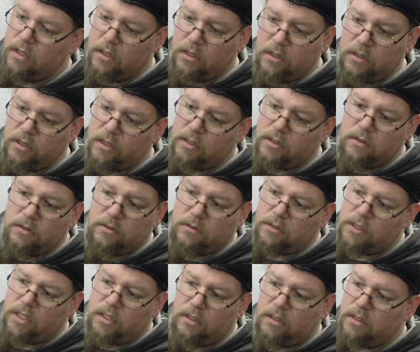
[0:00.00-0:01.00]
You know,
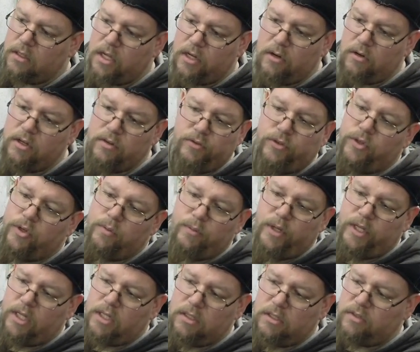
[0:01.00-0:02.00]
uh, they don't even know I'm
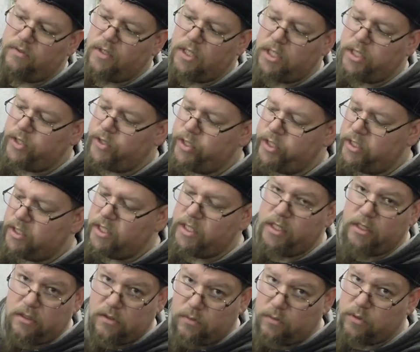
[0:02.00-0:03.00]
making this video or anything.
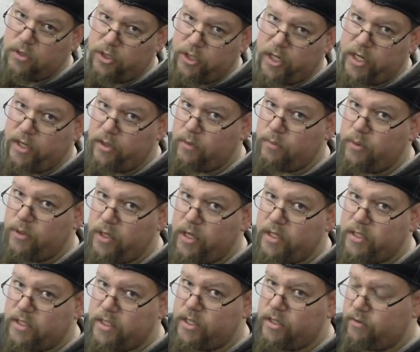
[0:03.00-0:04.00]
I just want to try to help you
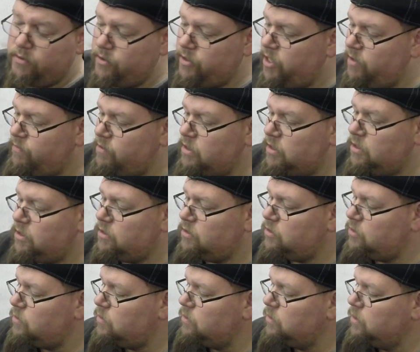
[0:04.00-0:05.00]
guys out if you have this
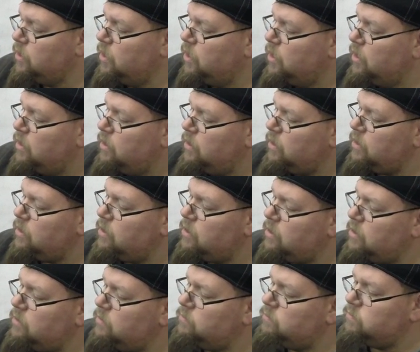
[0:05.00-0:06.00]
issue.
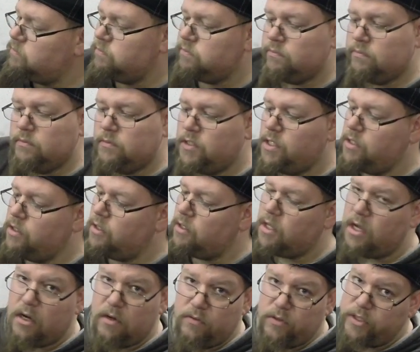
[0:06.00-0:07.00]
Um, you know, a
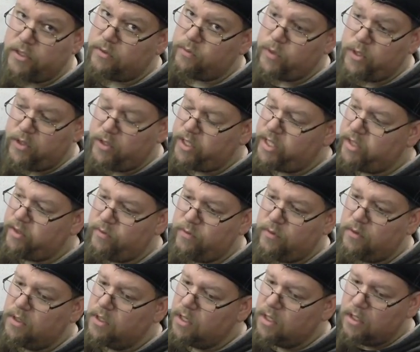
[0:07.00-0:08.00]
lot of us we don't
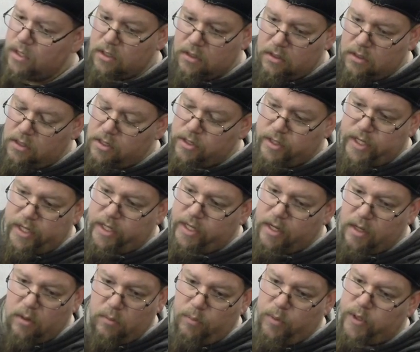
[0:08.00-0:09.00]
have, you know, that
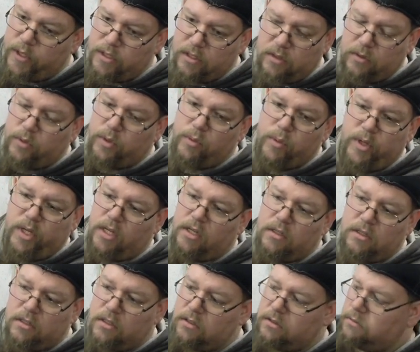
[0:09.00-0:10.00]
kind of budget where we
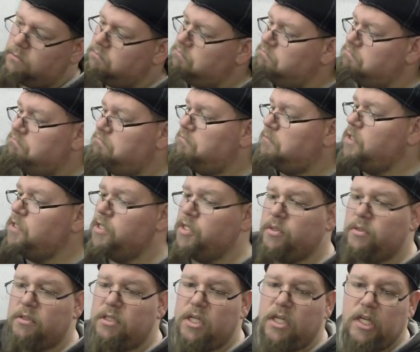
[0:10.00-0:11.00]
can just, you
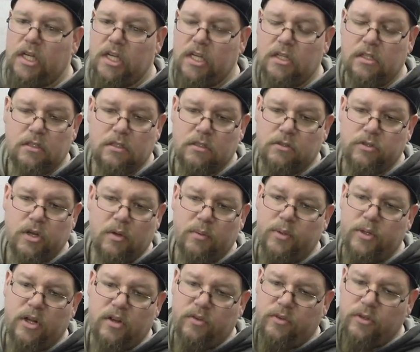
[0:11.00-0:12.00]
know, take an engine and drop
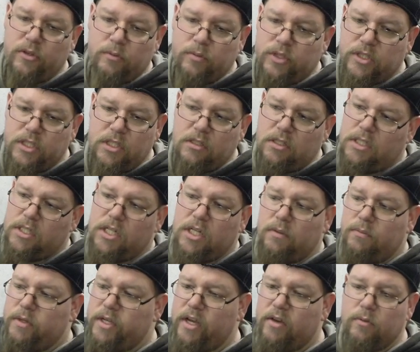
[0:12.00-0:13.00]
it off at a machine
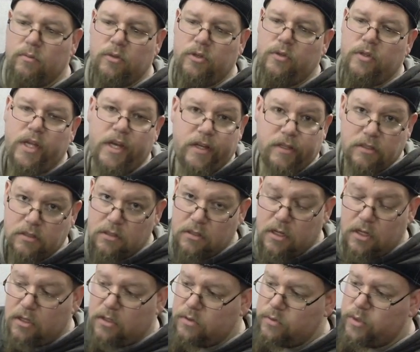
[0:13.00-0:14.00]
shop and have them do thousands of
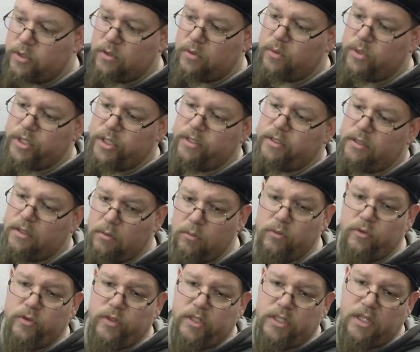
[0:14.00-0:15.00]
dollars worth of work. Some
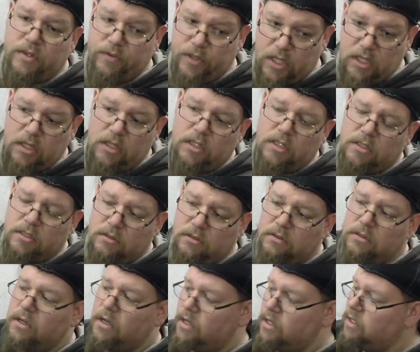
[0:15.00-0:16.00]
of us have kids
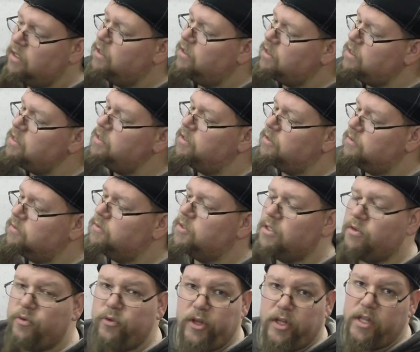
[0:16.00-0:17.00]
and, you know,
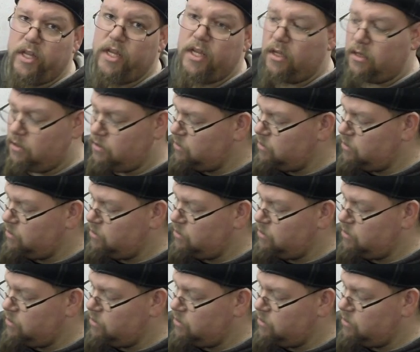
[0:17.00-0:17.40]
stuff like that.